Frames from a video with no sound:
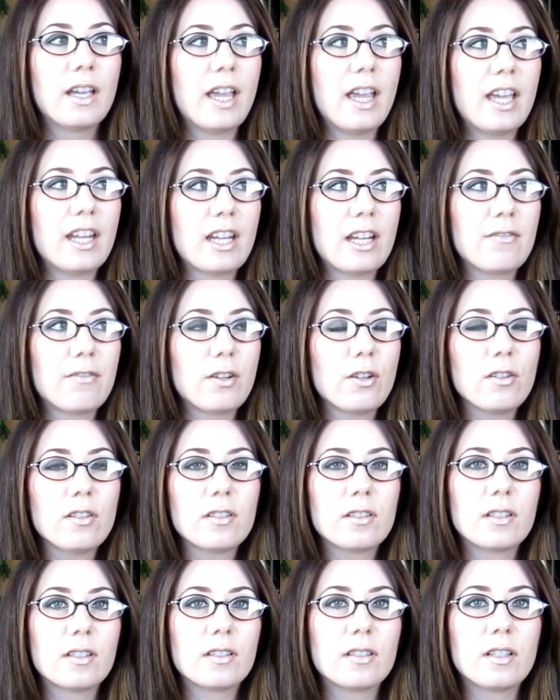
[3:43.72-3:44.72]
and I've
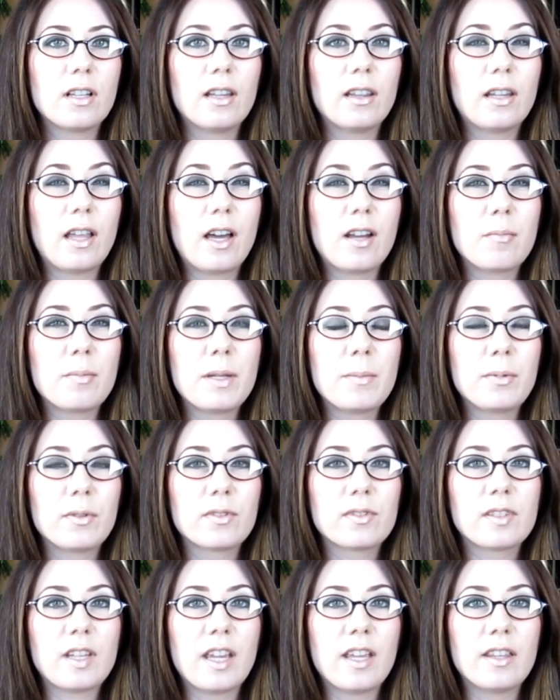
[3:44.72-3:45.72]
heard a lot of people
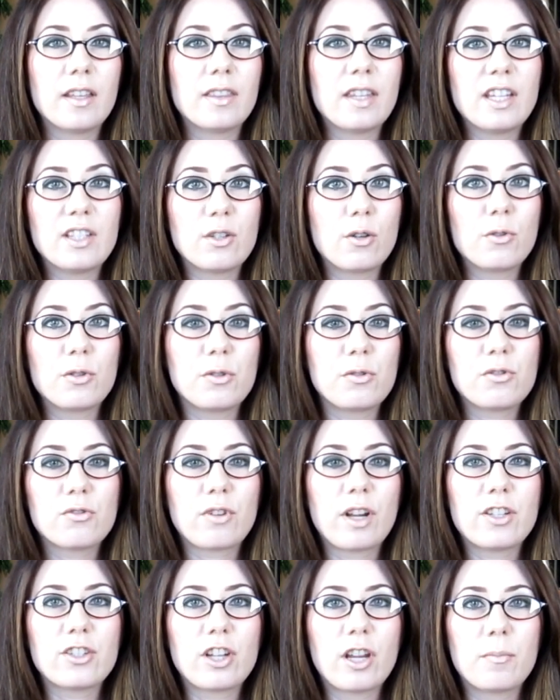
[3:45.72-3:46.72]
say that they don't use
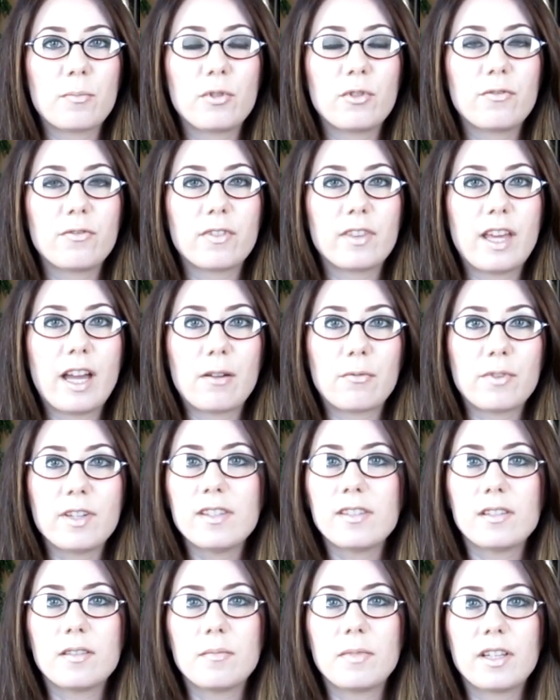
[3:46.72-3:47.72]
dry shampoo for that
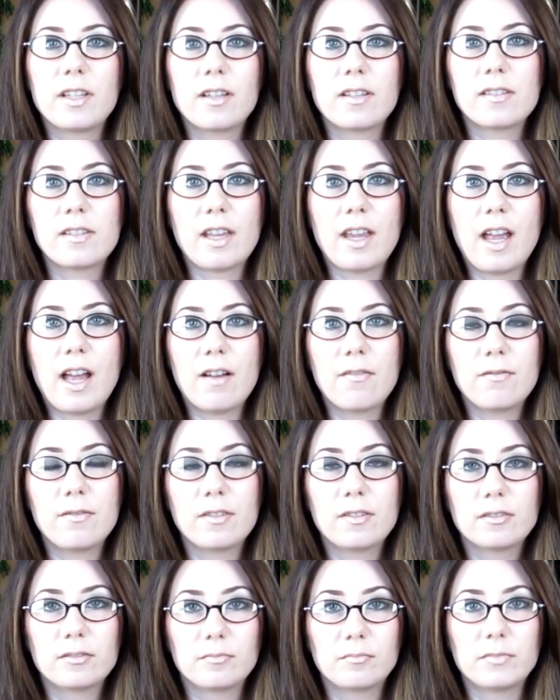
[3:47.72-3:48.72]
reason because they have
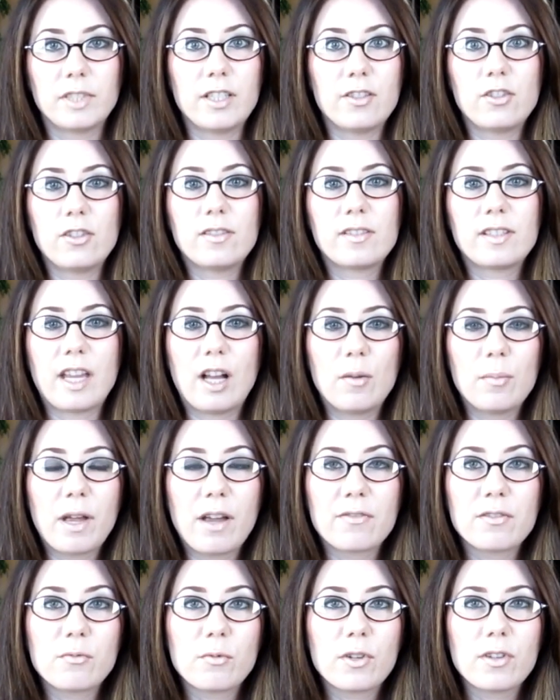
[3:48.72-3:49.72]
itchy scalp
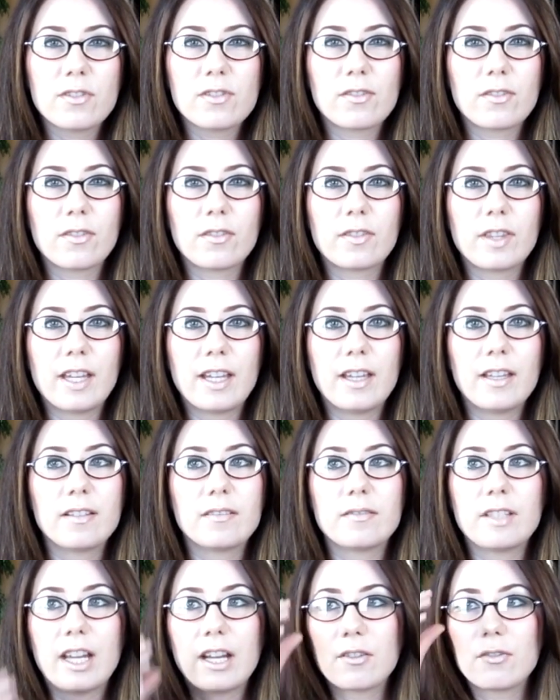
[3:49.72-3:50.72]
afterwards or they
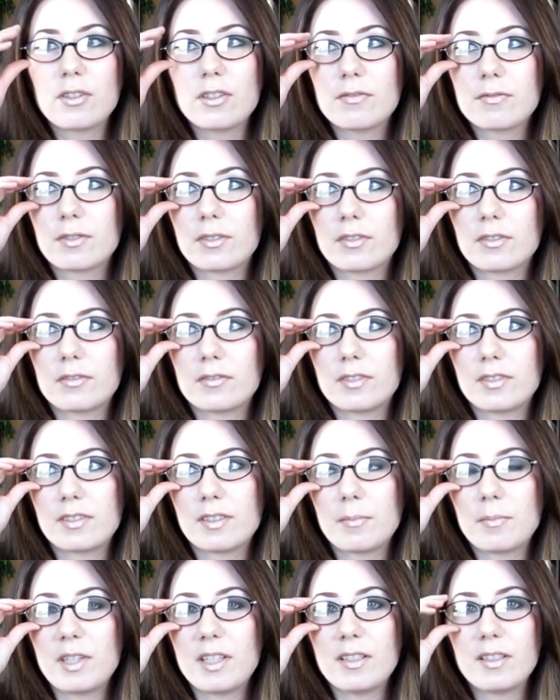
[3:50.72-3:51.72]
get dandruff or just
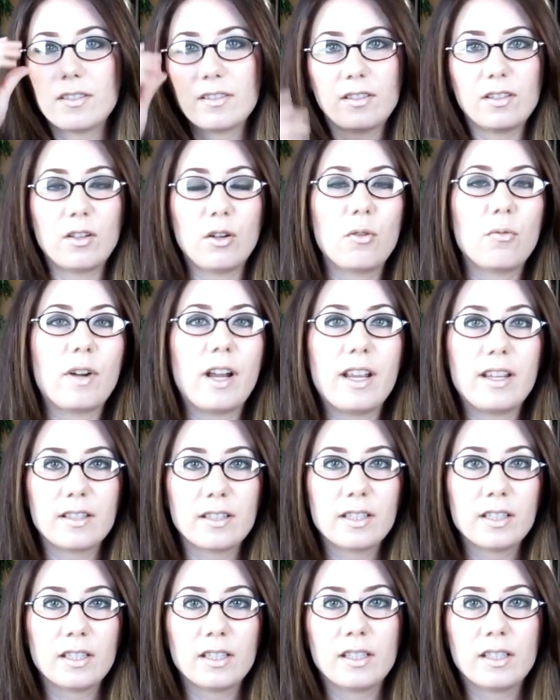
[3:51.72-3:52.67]
something doesn't go right.